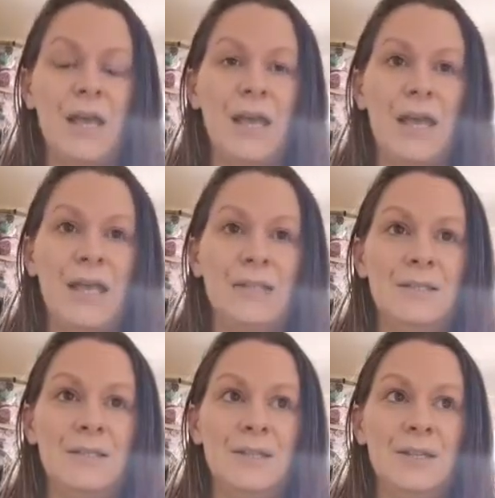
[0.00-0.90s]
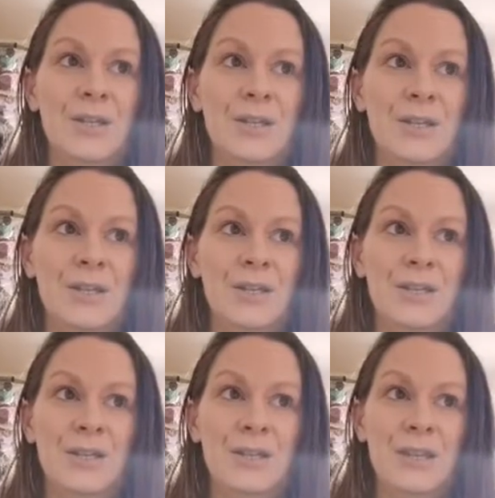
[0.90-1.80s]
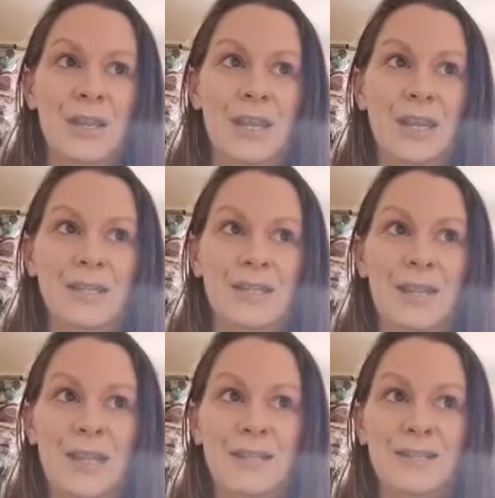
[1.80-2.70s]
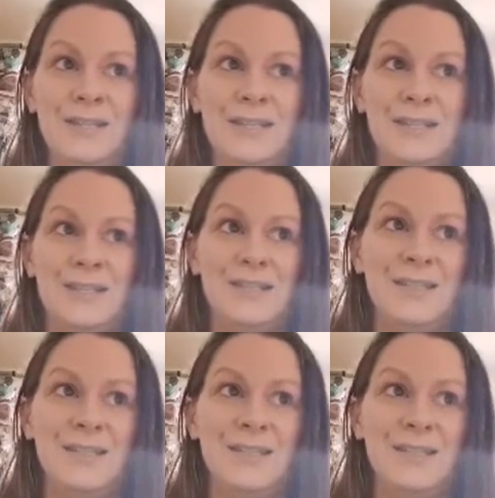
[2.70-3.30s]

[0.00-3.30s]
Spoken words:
And it's